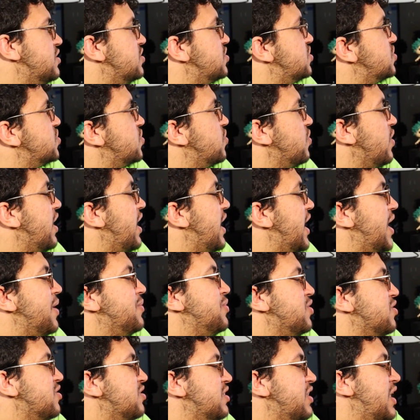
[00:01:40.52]

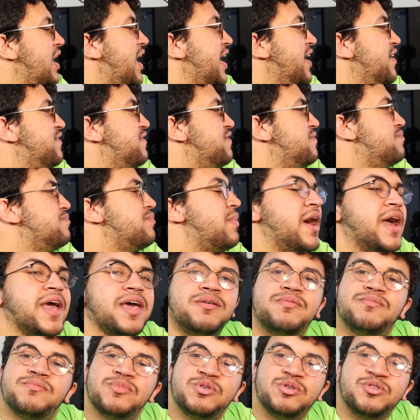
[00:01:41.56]
Describe your life by
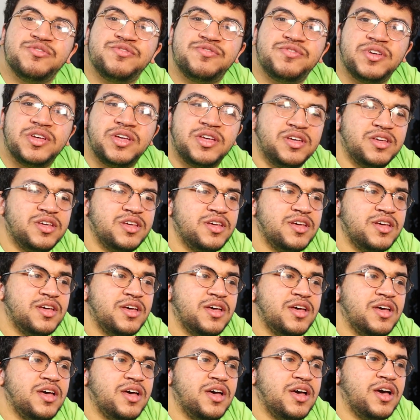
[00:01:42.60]
a movie.
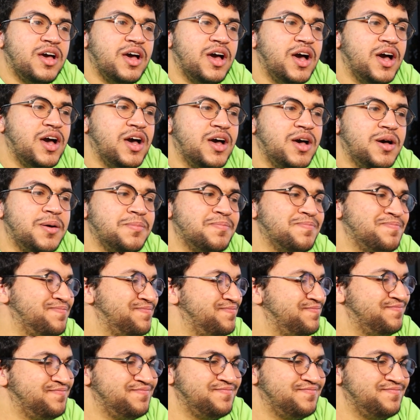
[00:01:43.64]
No,